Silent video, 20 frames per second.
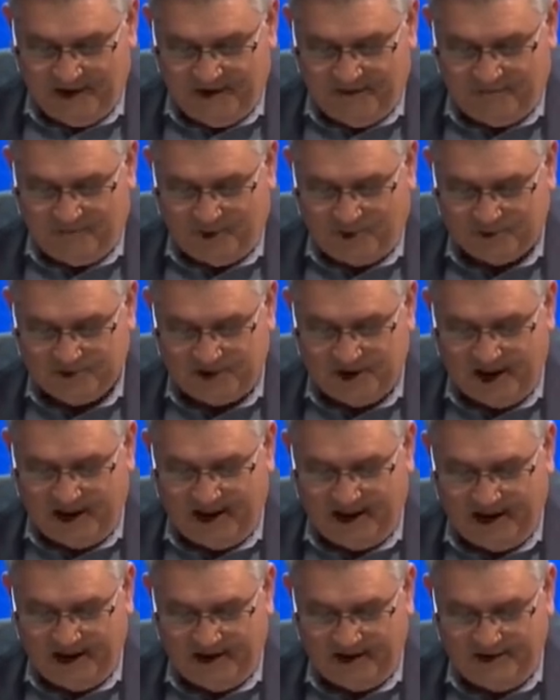verse
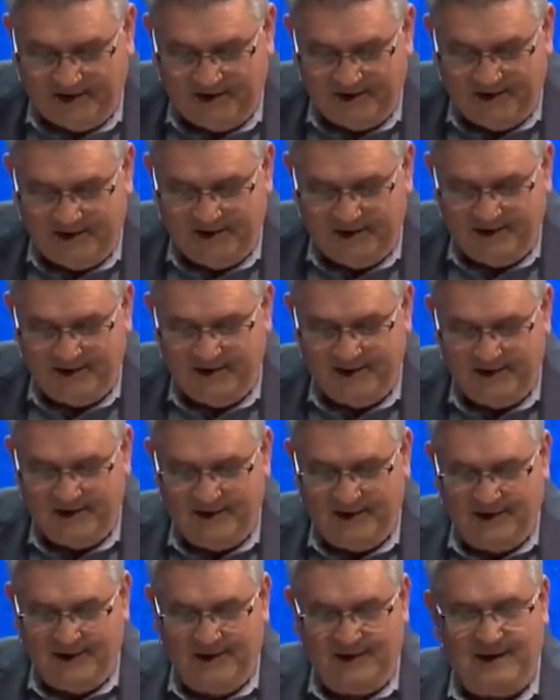9,
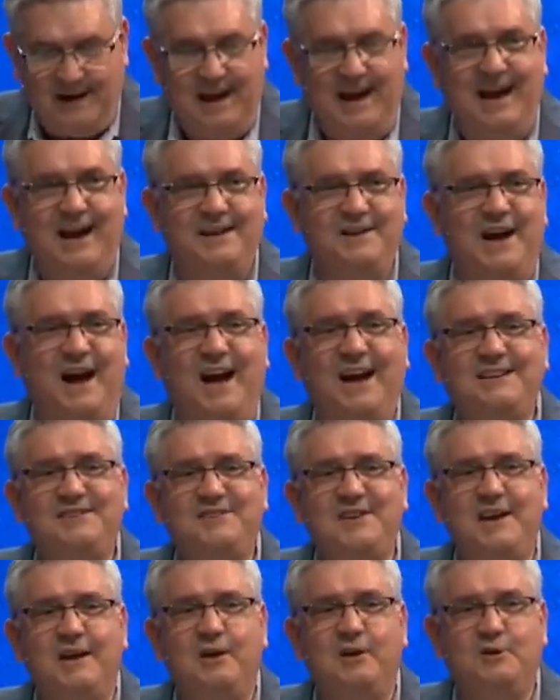"And I
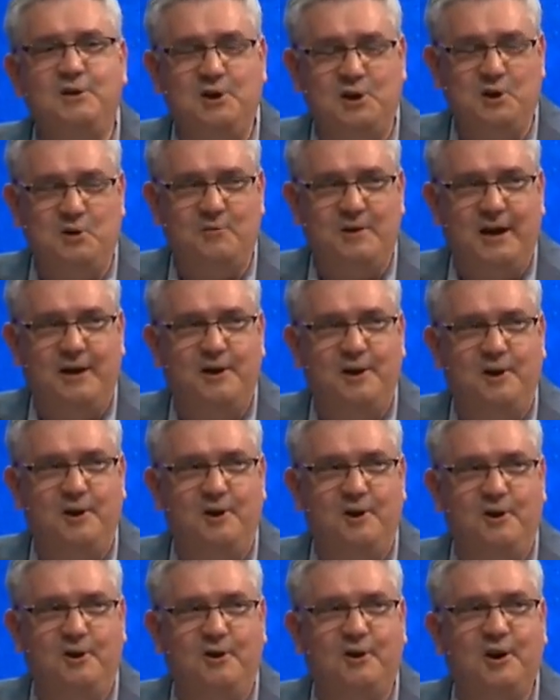tell you," now
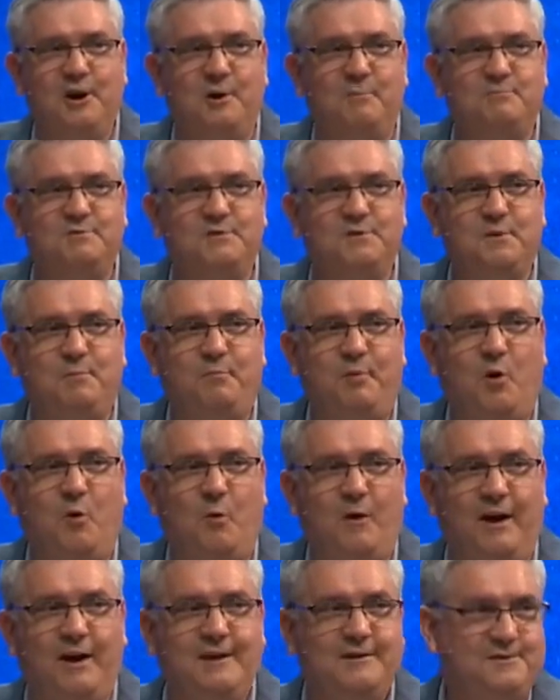here comes the
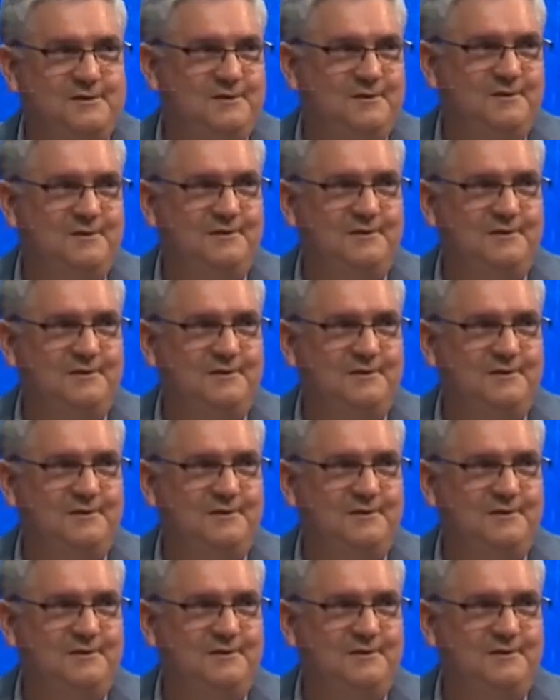point,